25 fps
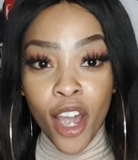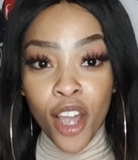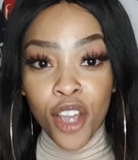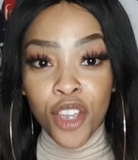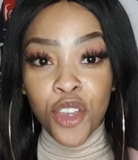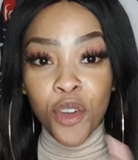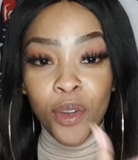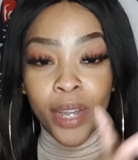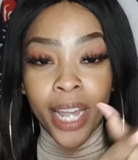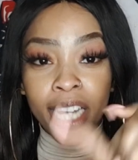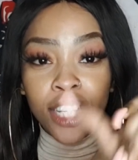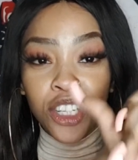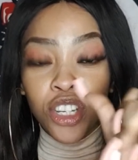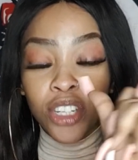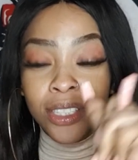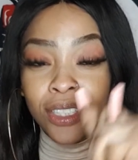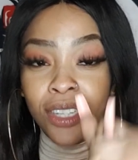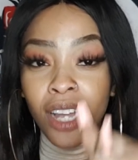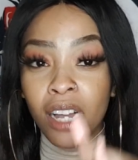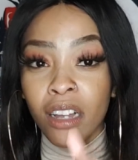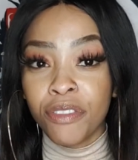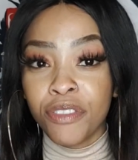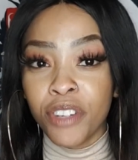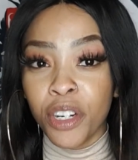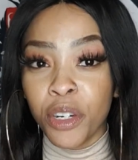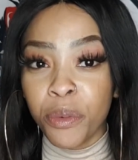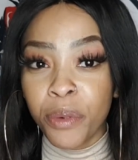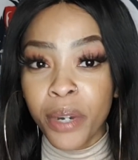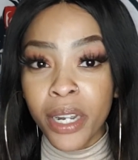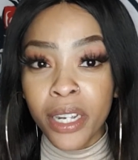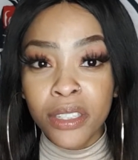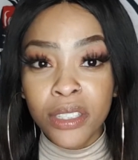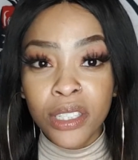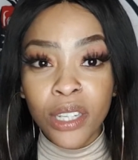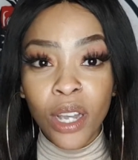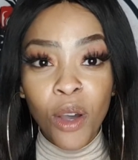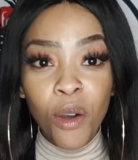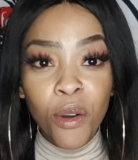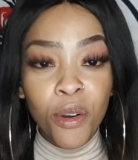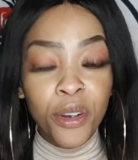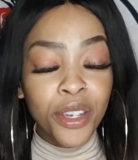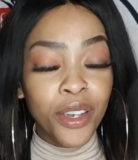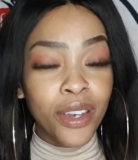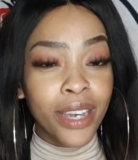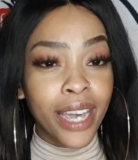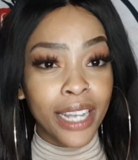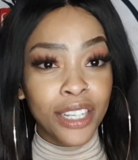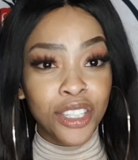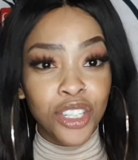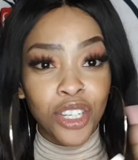You get yourself a ringtone, you
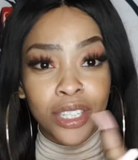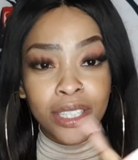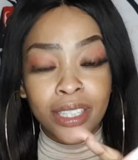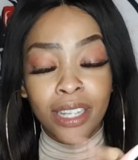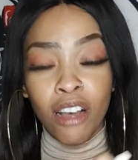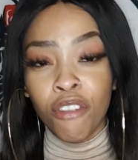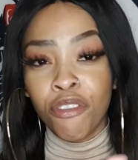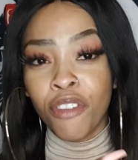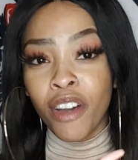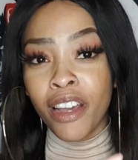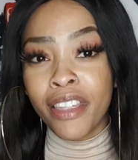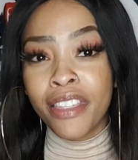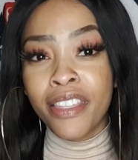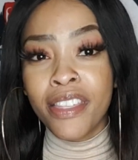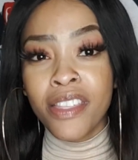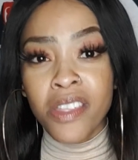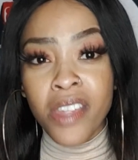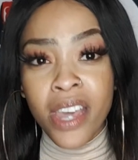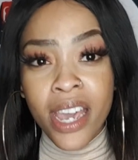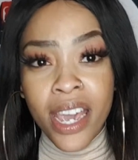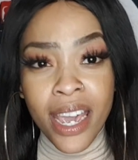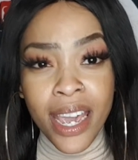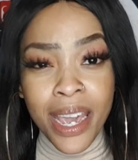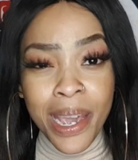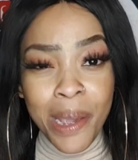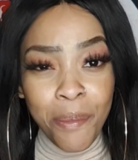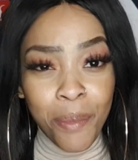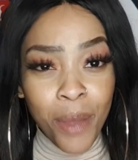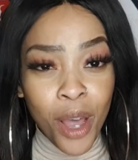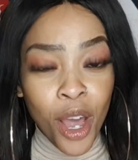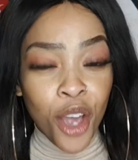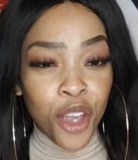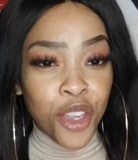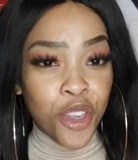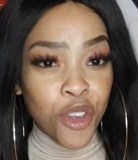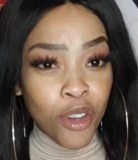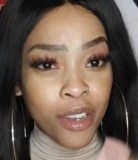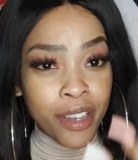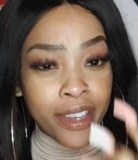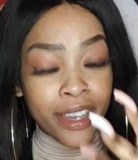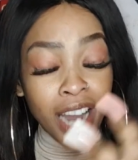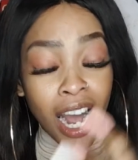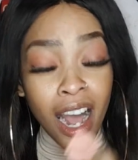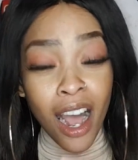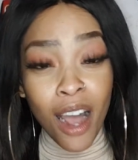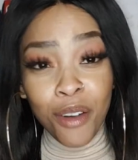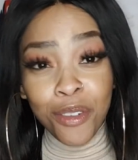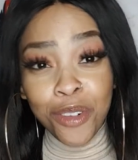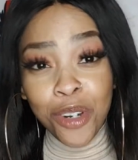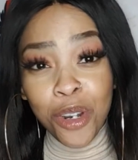get yourself a theme, you
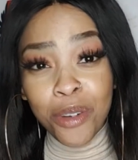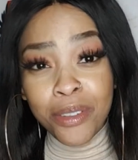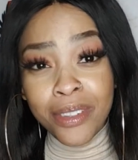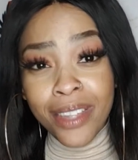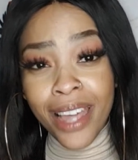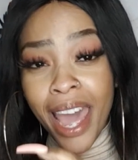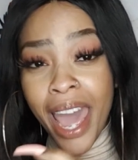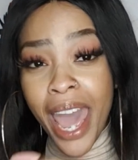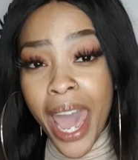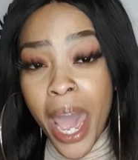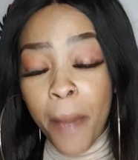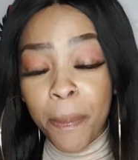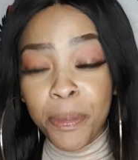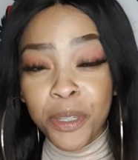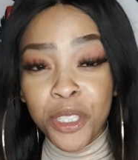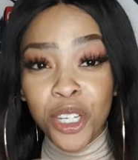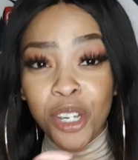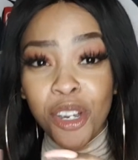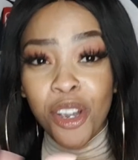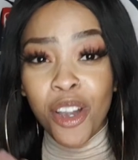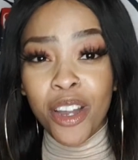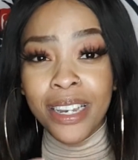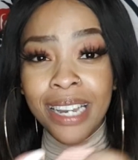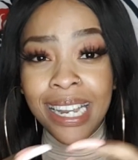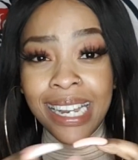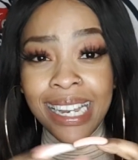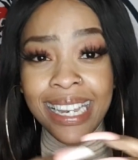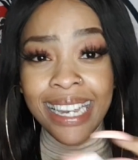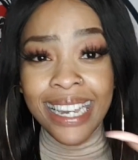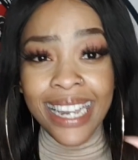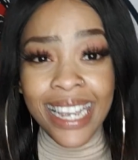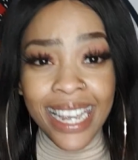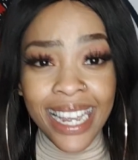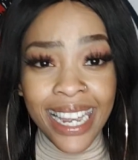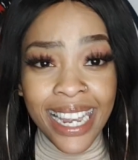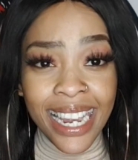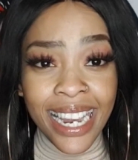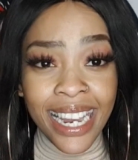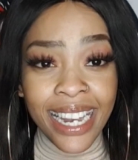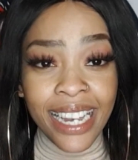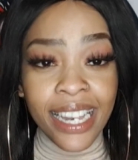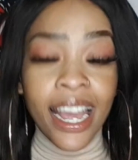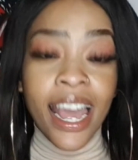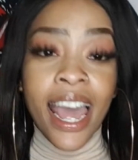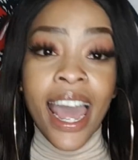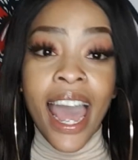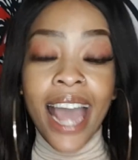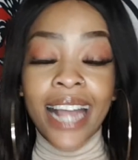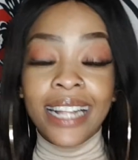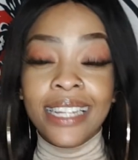download the apps you're going to need,
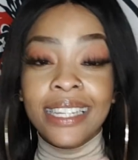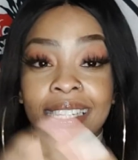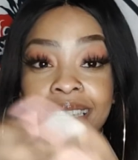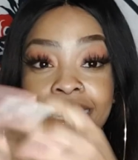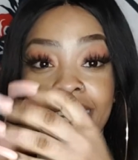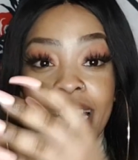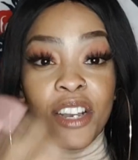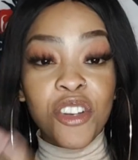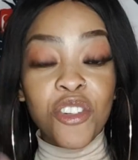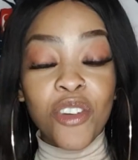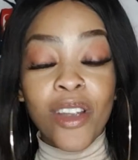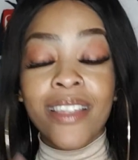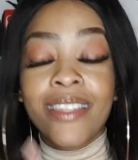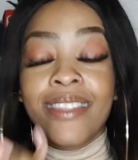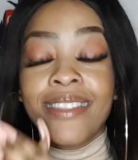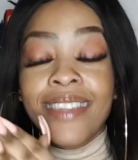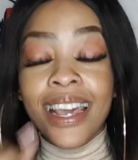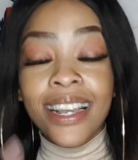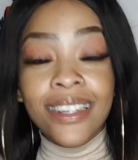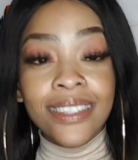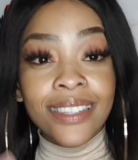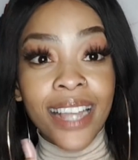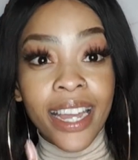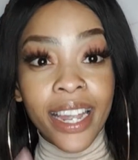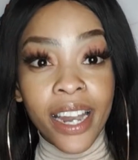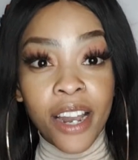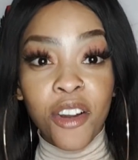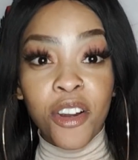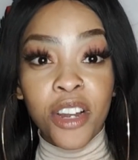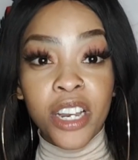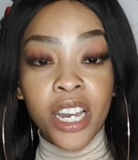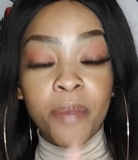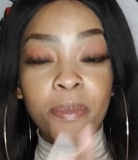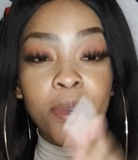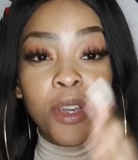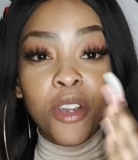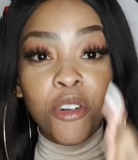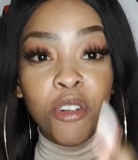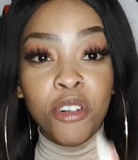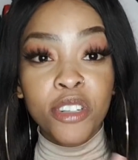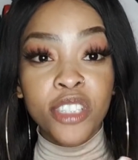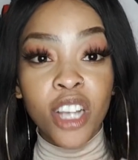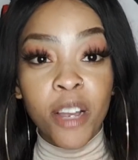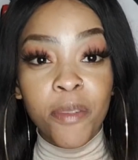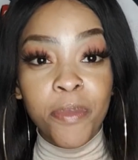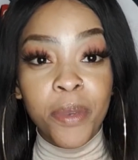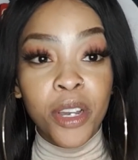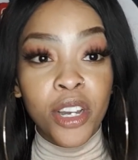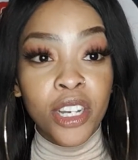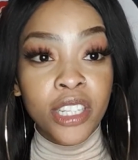etc. Things that are going to be
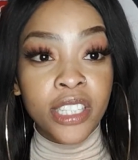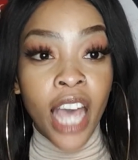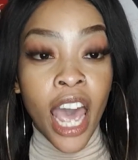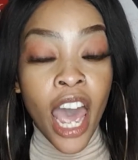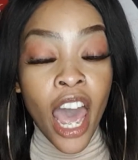crucial, because